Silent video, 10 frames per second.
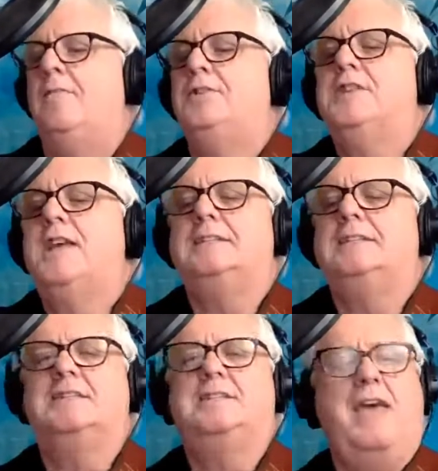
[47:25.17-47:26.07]
The
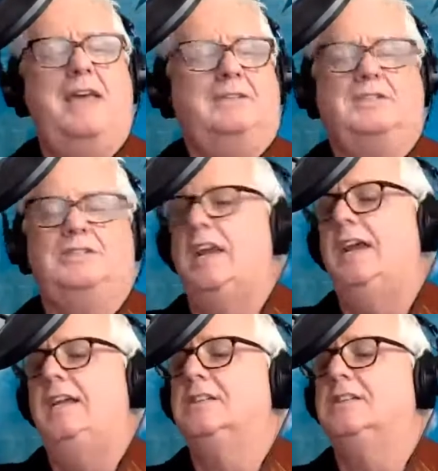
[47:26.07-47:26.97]
sextet
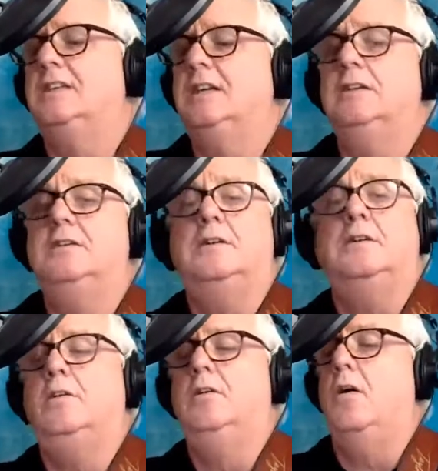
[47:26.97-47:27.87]
chases
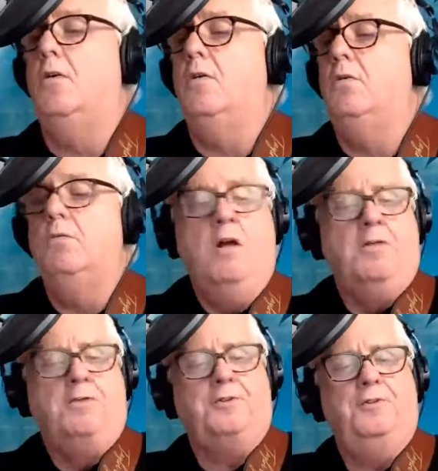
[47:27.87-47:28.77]
indigo
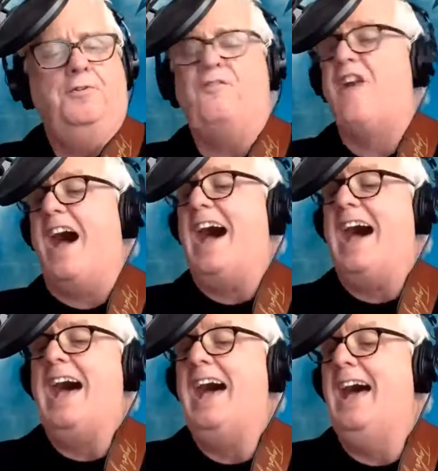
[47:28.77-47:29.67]
through the
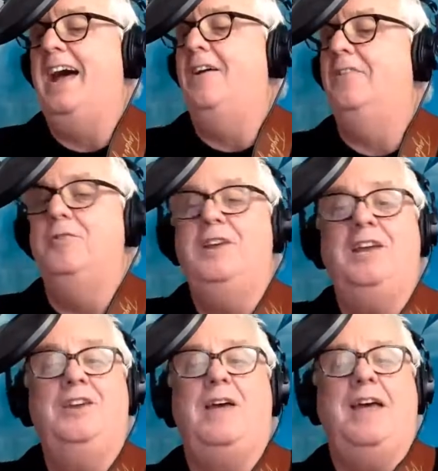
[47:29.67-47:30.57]

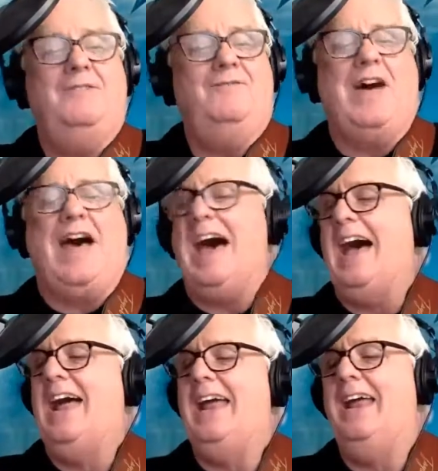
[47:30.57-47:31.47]
fiery red
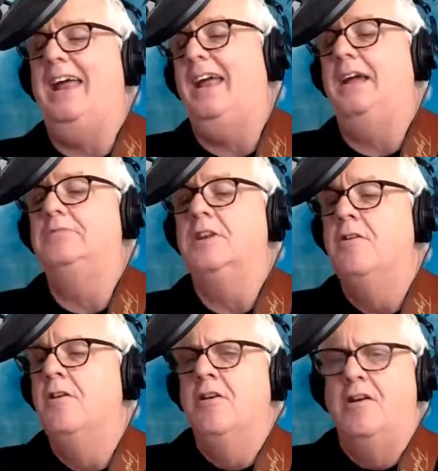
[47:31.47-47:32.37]
vibes,
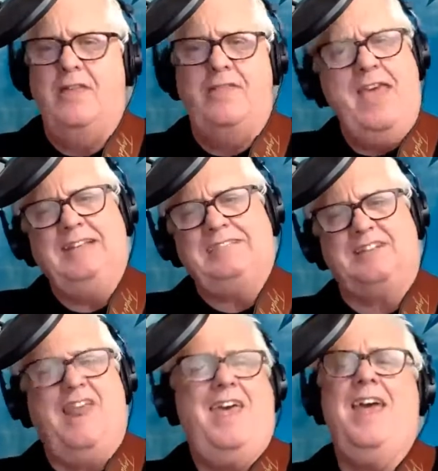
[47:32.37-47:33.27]
and they
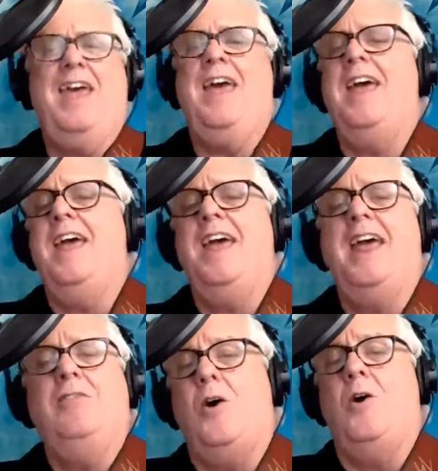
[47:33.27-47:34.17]

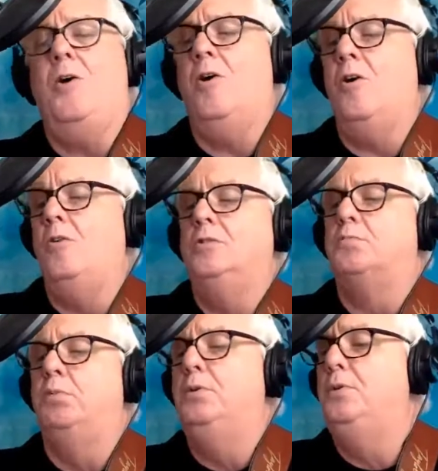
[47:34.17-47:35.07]
slay those
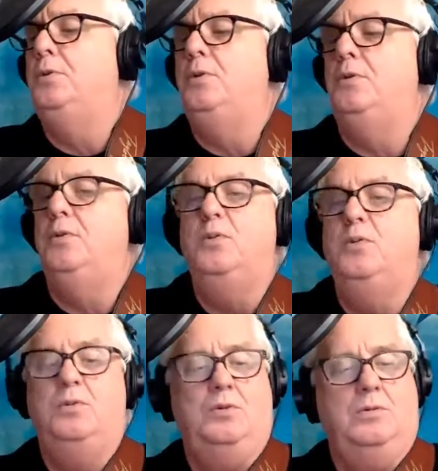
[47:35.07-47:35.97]

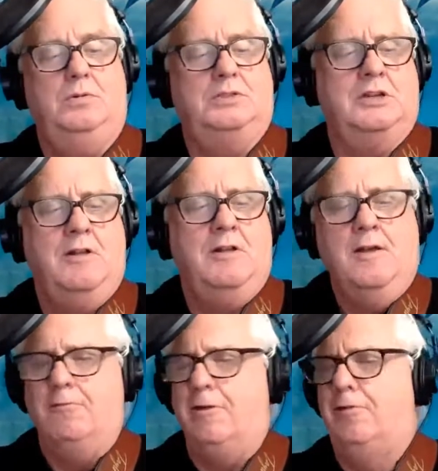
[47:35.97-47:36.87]
blues,
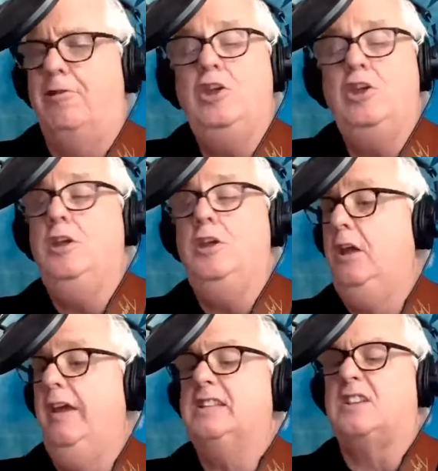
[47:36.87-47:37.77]
at
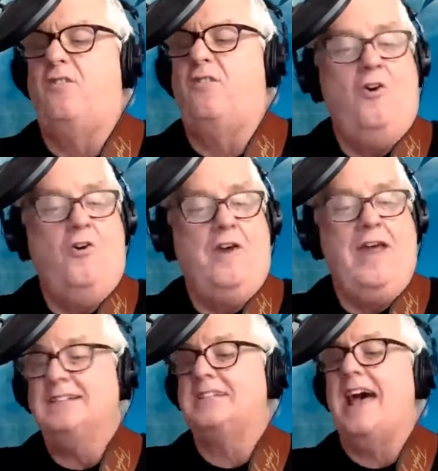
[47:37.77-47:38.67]
least for
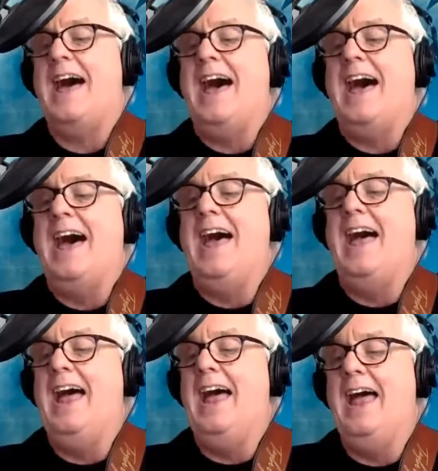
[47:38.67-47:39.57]
a
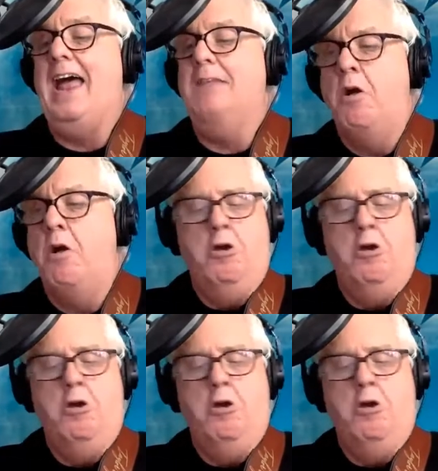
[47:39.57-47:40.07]
time,